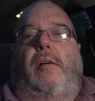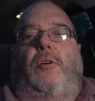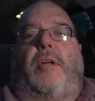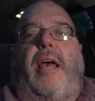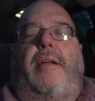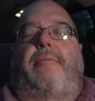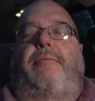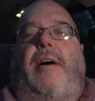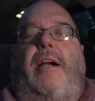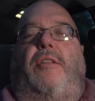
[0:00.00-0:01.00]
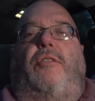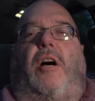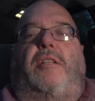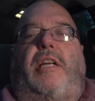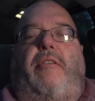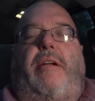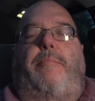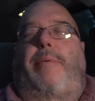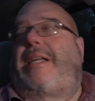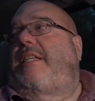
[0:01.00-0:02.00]
Okay, final thoughts here
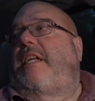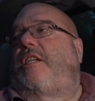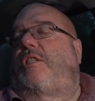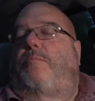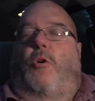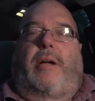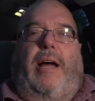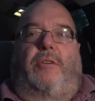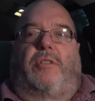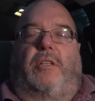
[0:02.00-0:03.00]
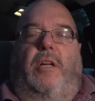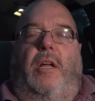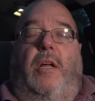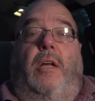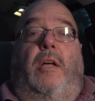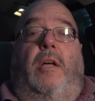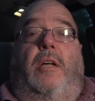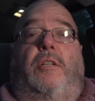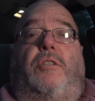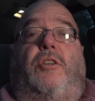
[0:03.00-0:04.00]
at BT Smokehouse,
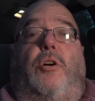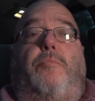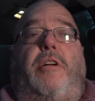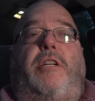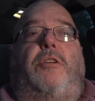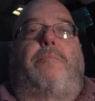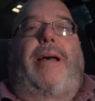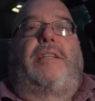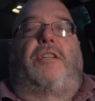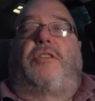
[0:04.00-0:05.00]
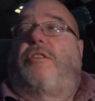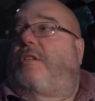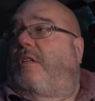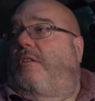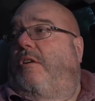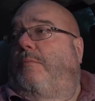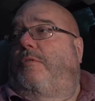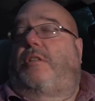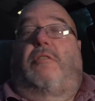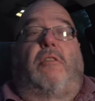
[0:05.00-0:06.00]
Sturbridge, Massachusetts,
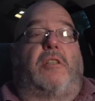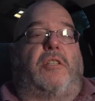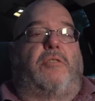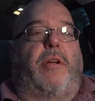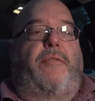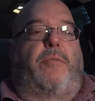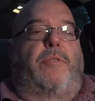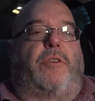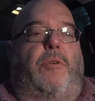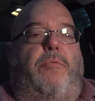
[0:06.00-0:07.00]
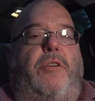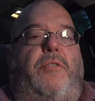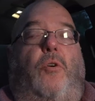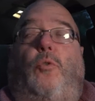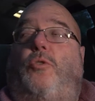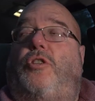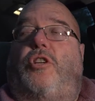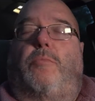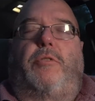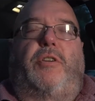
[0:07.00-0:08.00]
almost across the street from Sturbridge, Old
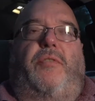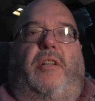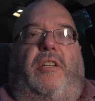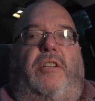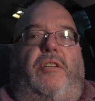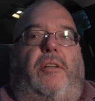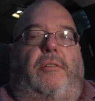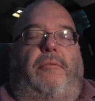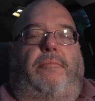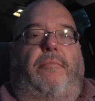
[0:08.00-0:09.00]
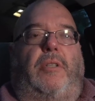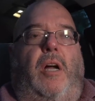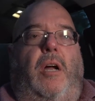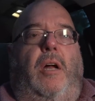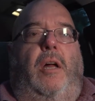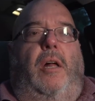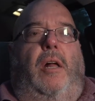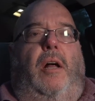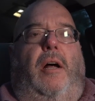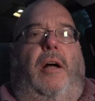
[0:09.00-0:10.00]
Sturbridge Village.
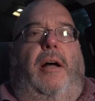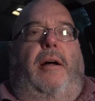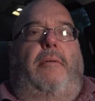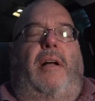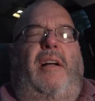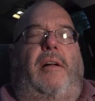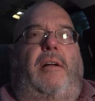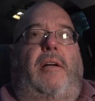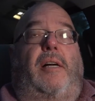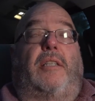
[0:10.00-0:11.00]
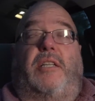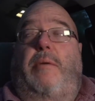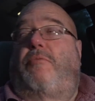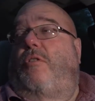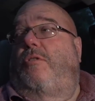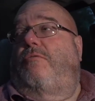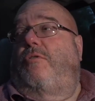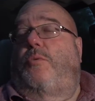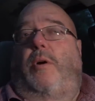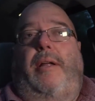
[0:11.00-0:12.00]
Uh, on the same road,
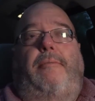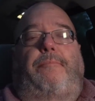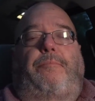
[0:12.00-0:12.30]
Route 20.